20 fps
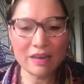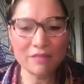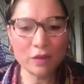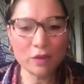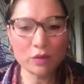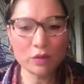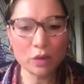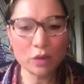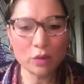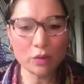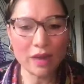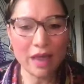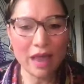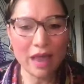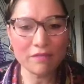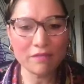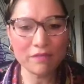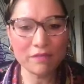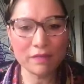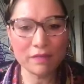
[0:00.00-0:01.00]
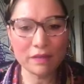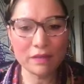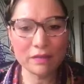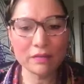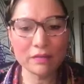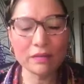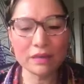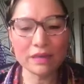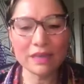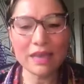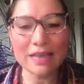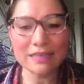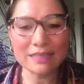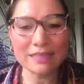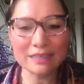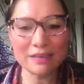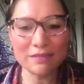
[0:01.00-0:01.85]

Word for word: if you, you, see well, Yes,